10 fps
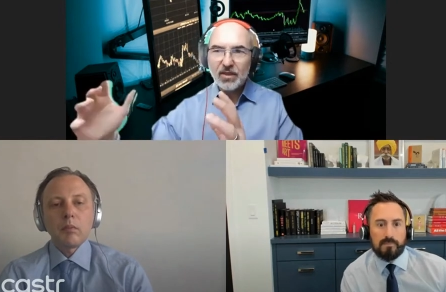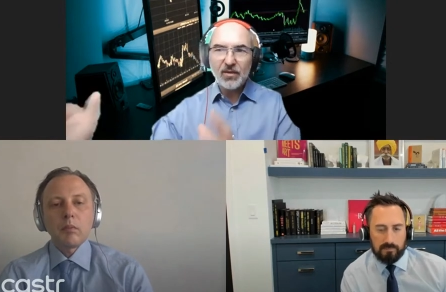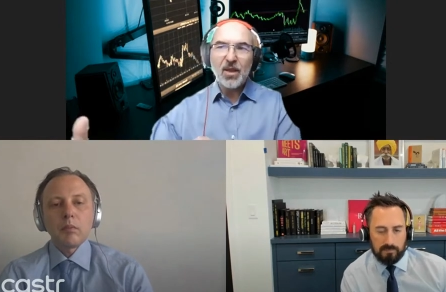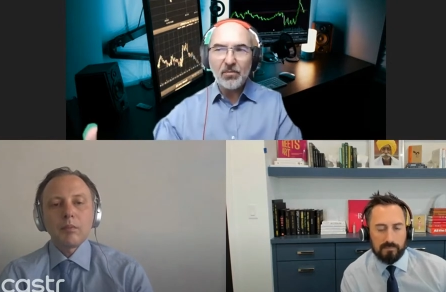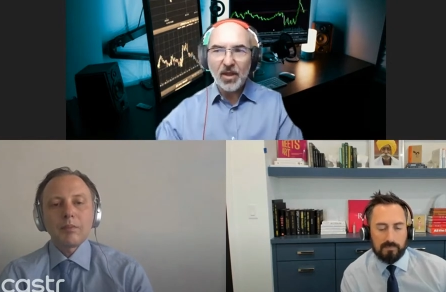
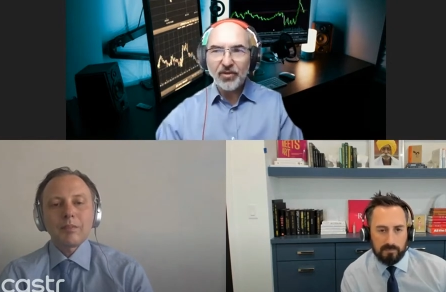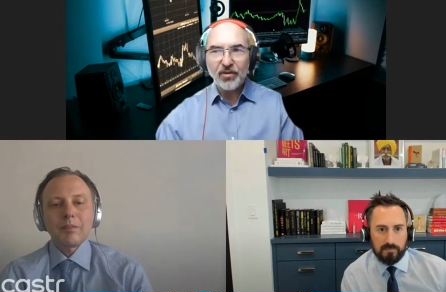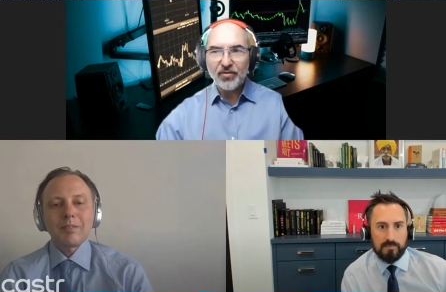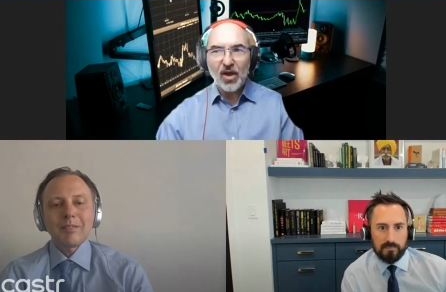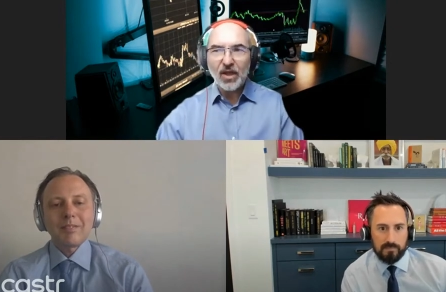Speaker 1: Give me a
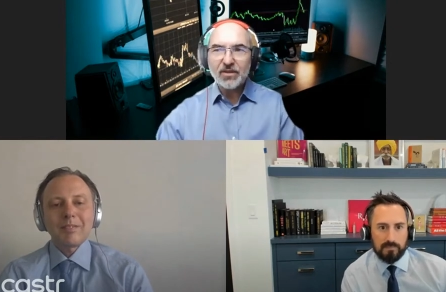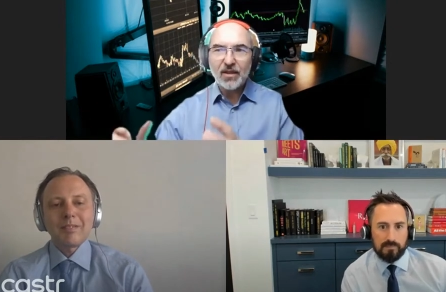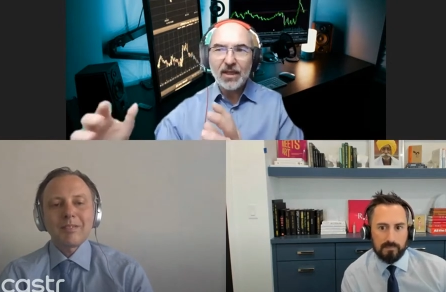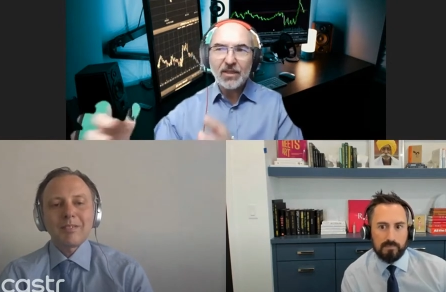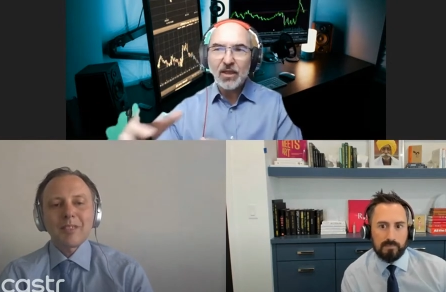month to find."
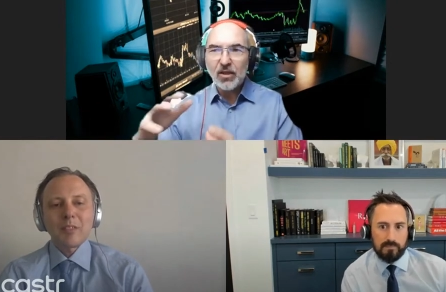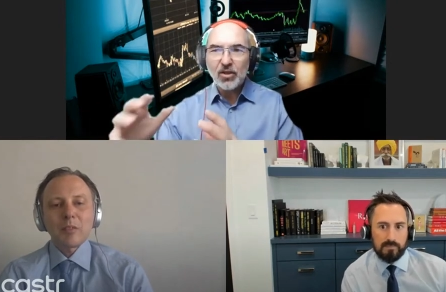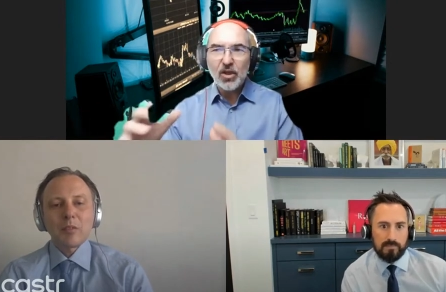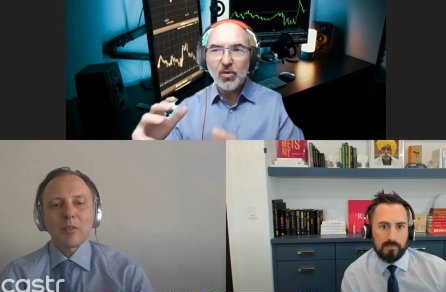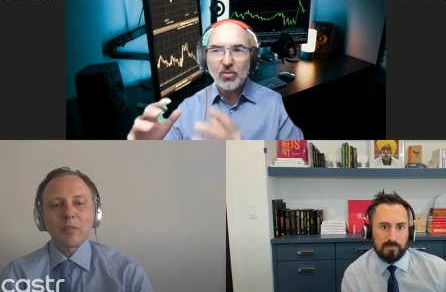So, like, do,
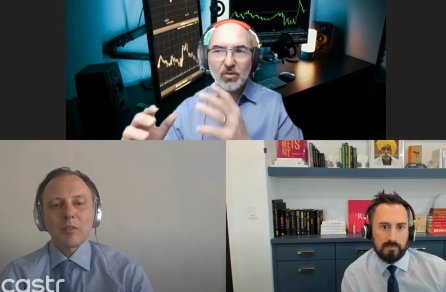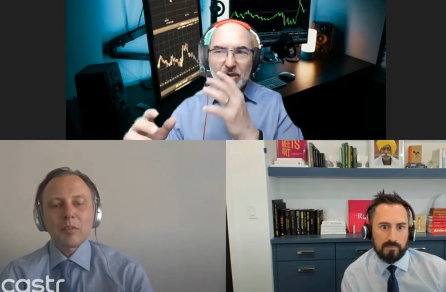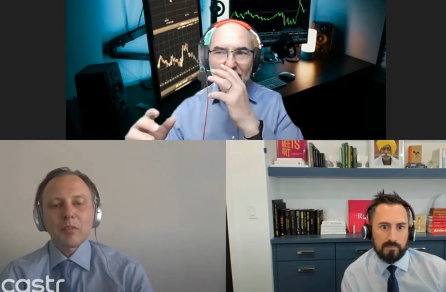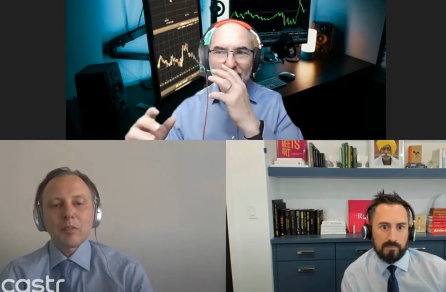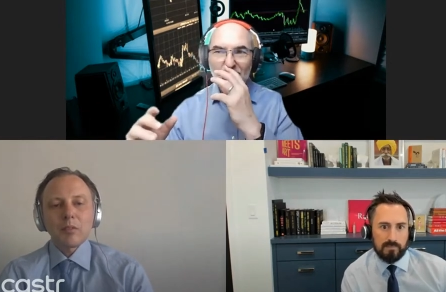do you
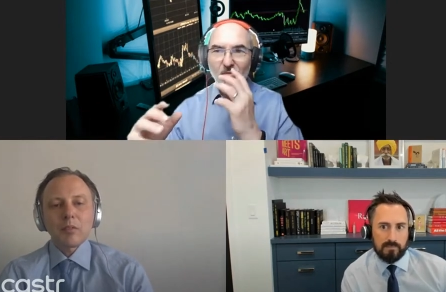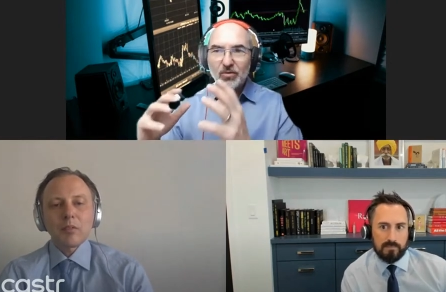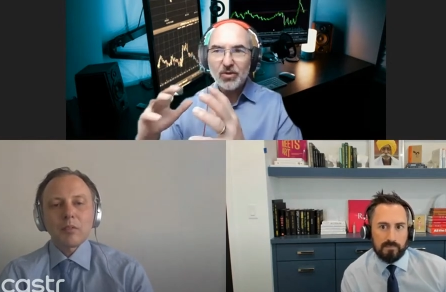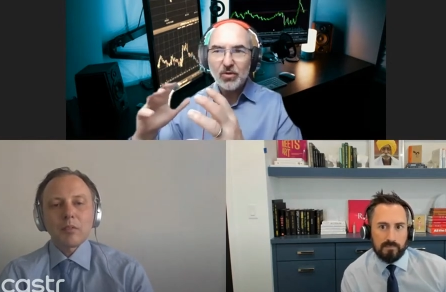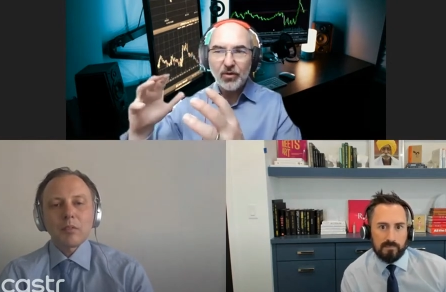do you
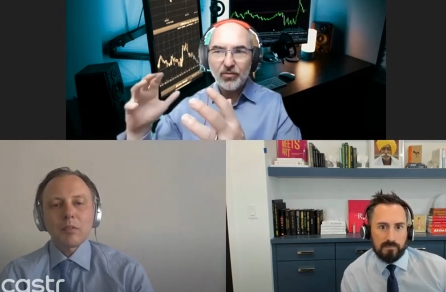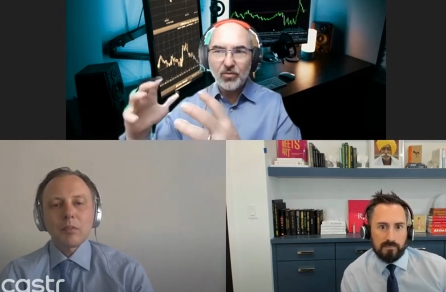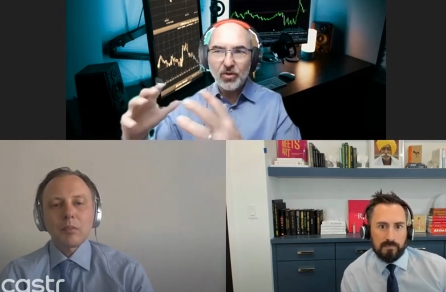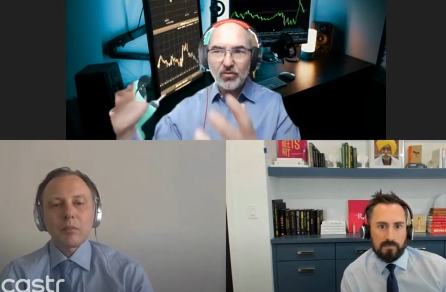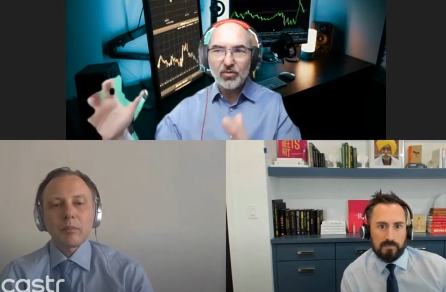sort
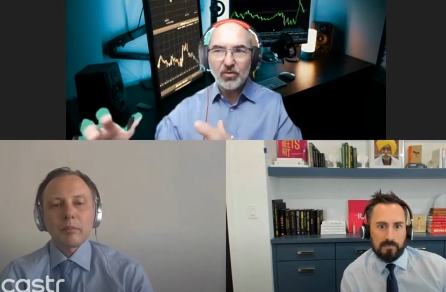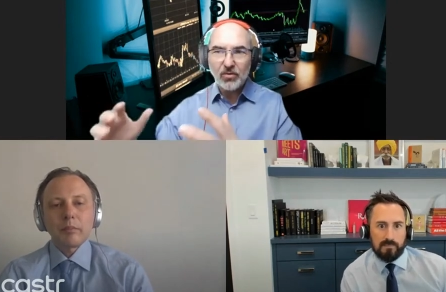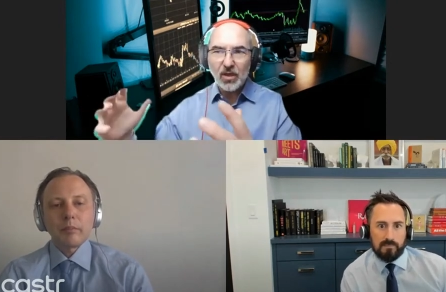of recruit